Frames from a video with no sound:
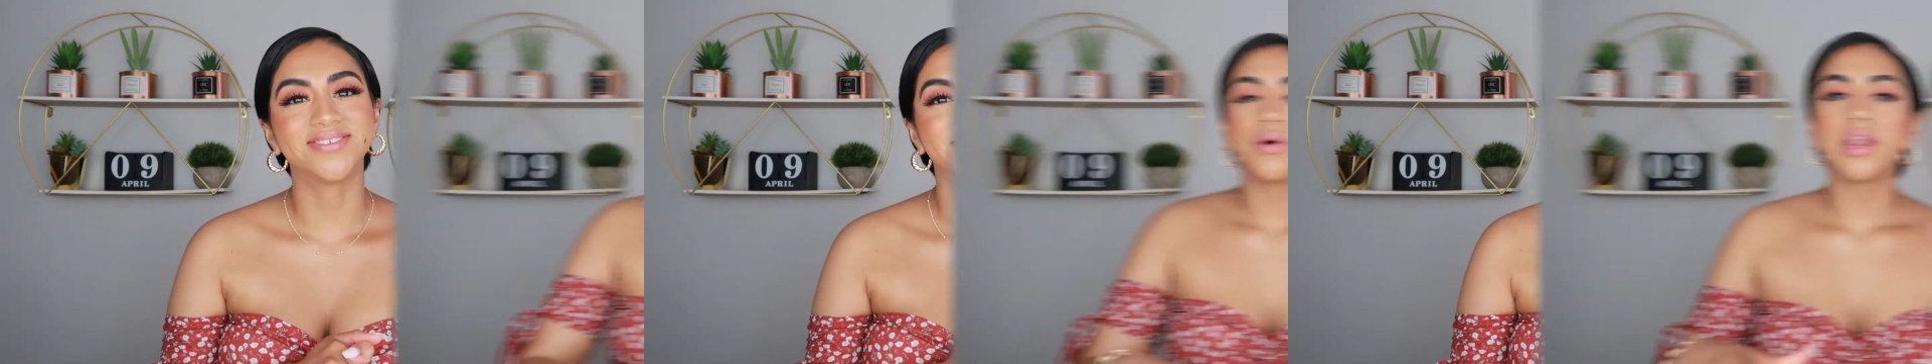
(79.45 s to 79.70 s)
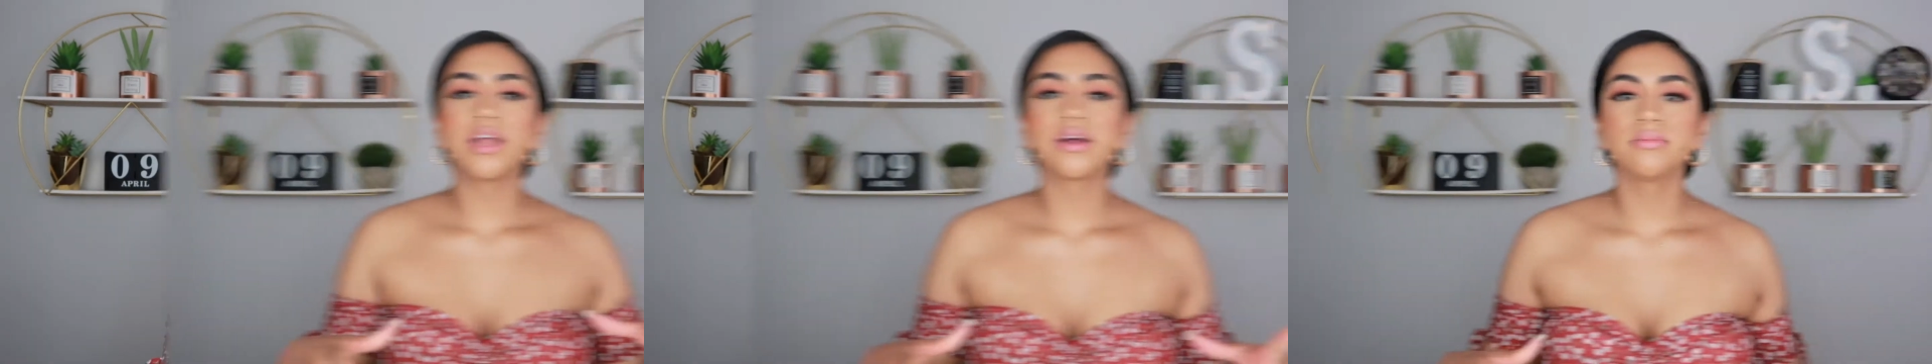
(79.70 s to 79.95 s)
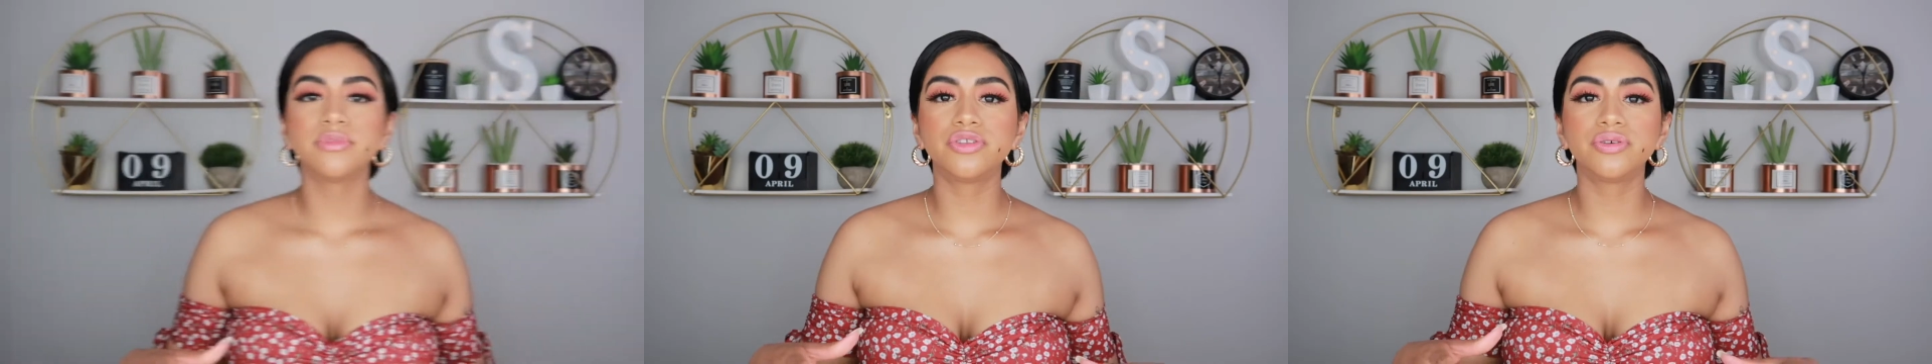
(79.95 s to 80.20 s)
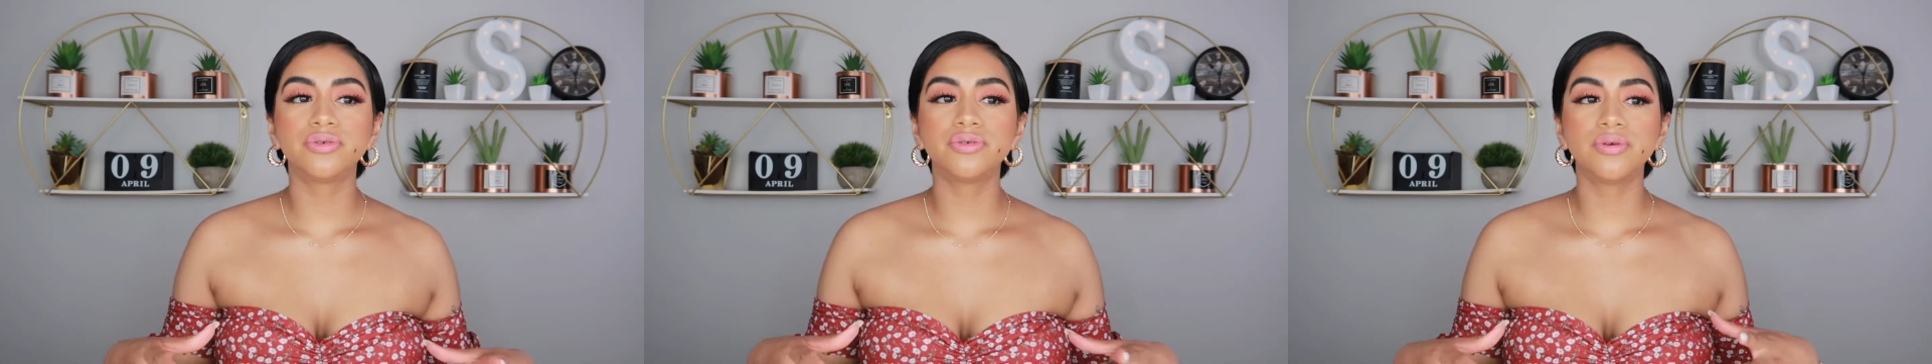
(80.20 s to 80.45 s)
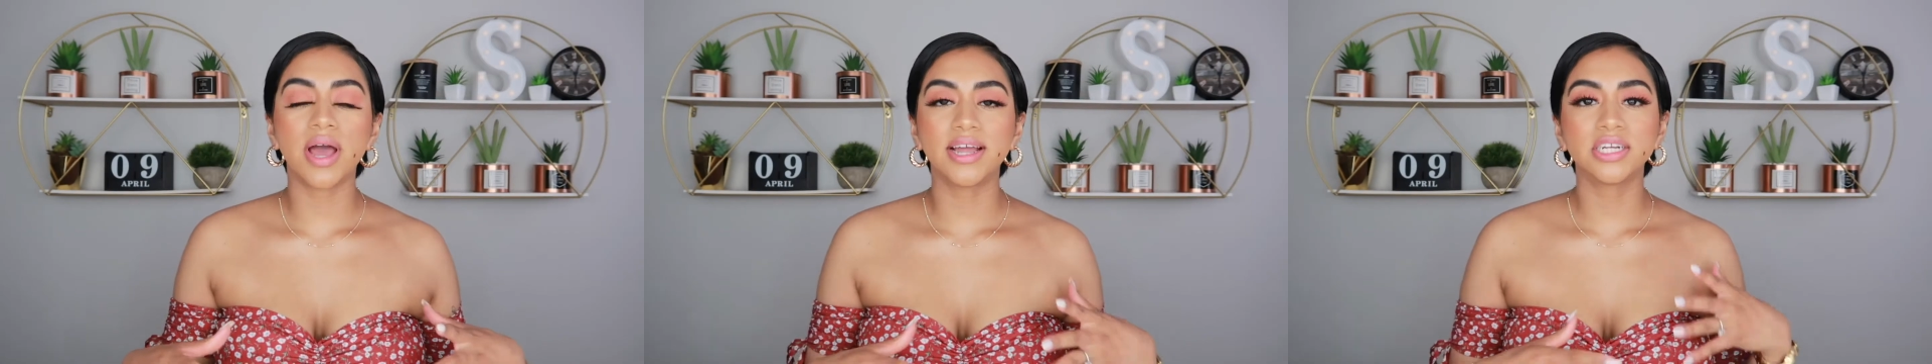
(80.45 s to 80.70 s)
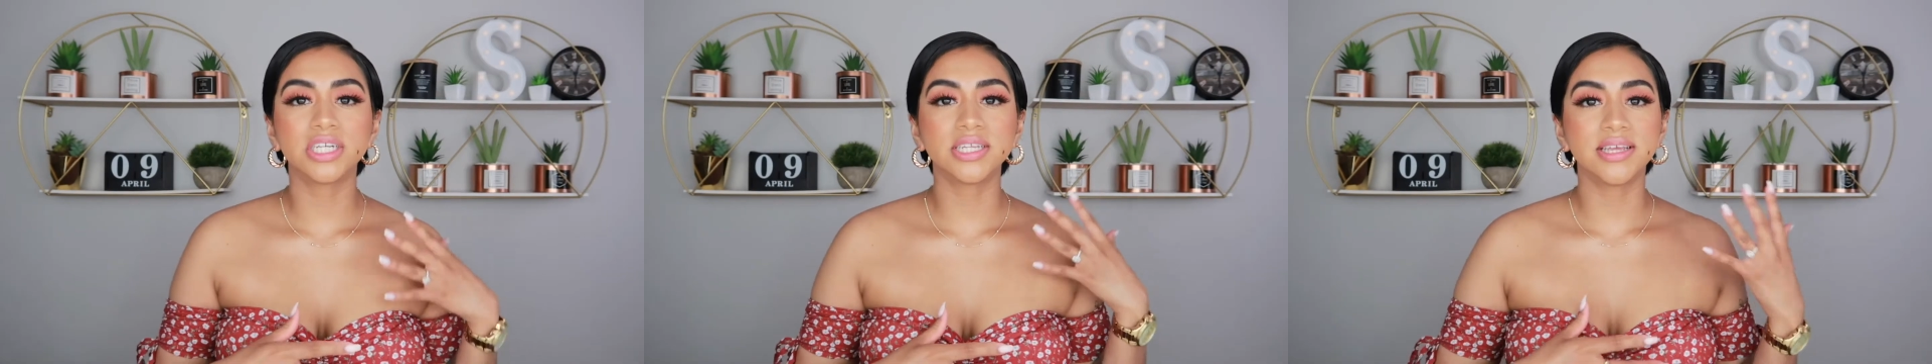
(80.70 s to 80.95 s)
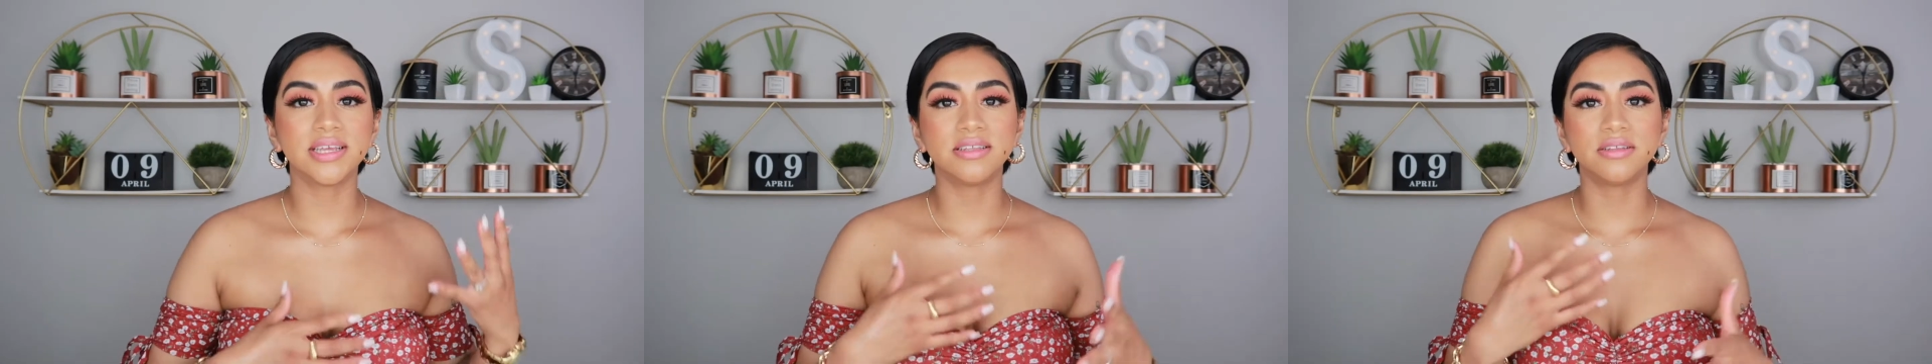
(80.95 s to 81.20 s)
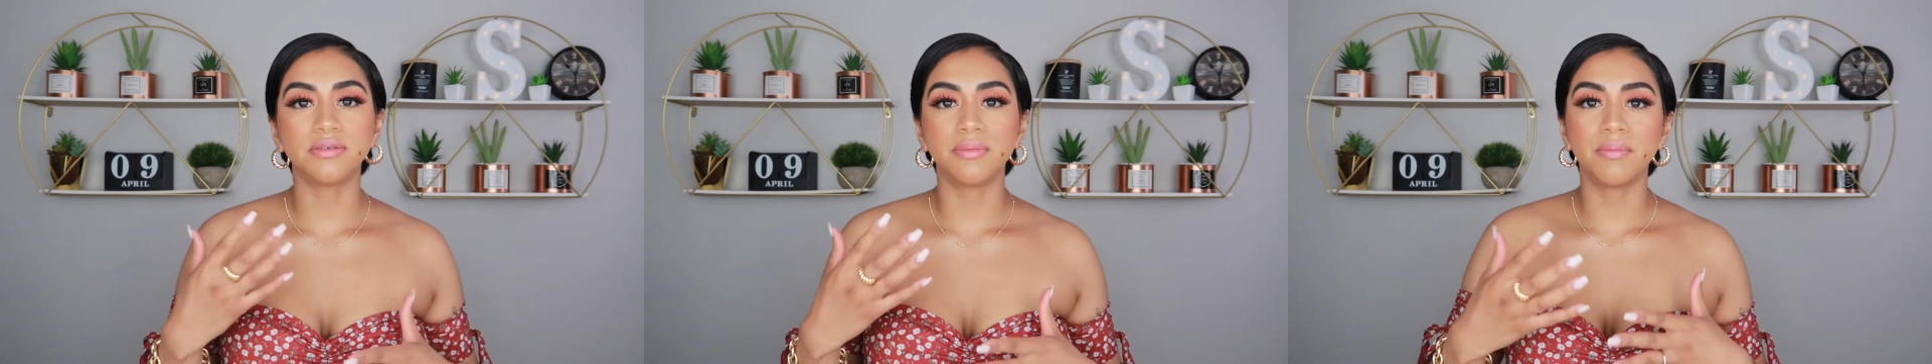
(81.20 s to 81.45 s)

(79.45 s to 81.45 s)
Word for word: When it comes to actually